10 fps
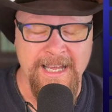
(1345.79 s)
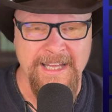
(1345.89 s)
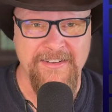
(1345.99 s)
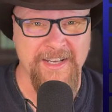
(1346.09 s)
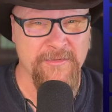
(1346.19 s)

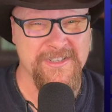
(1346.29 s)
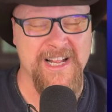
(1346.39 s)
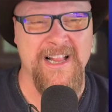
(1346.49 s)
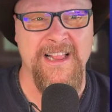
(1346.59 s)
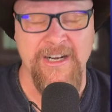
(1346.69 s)
Is that it was a
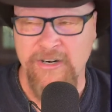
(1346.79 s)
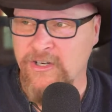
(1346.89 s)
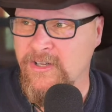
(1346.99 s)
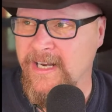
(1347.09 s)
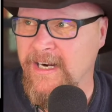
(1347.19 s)

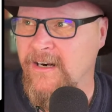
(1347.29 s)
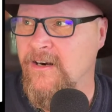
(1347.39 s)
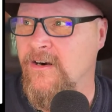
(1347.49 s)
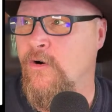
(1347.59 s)
clerical error,